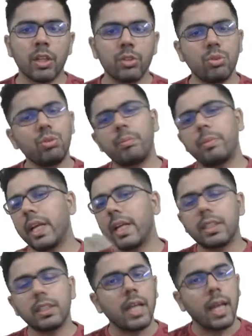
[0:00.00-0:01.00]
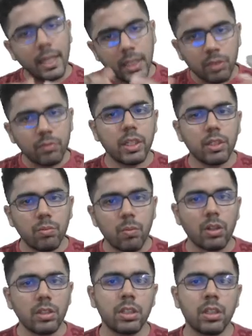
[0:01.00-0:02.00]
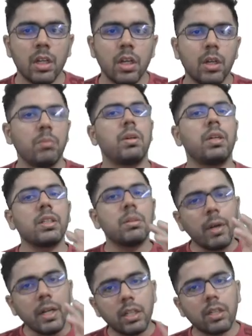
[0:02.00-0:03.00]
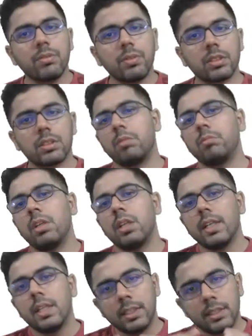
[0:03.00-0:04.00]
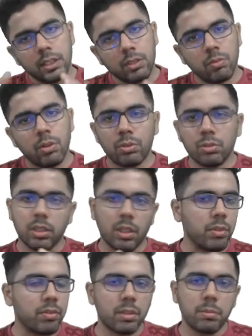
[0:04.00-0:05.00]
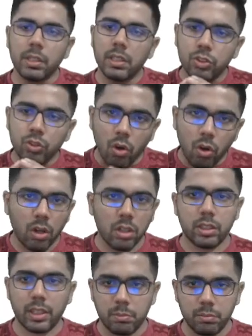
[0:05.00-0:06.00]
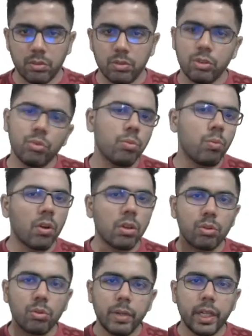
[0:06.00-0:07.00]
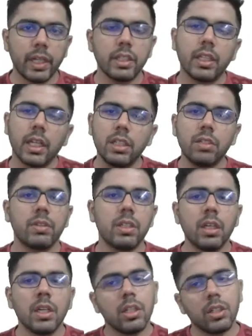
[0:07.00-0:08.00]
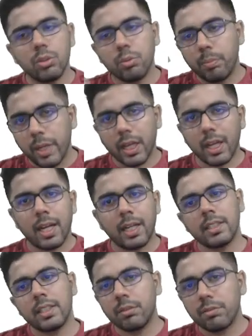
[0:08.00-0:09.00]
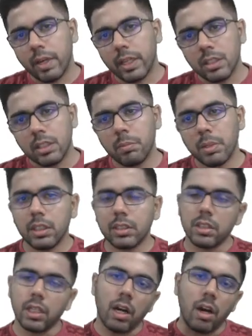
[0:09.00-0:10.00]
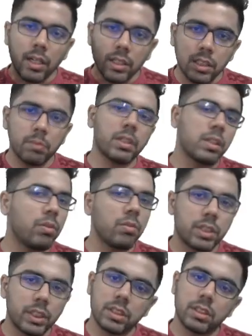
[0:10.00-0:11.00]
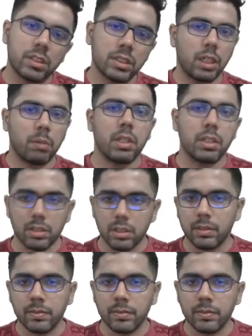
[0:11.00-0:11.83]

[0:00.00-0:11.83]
So you break it in any way you want, but remainder of a sum is equal to sum of remainders all the time. You want to break it in any way, you break and then find the remainders, ultimately you will reach the same answer.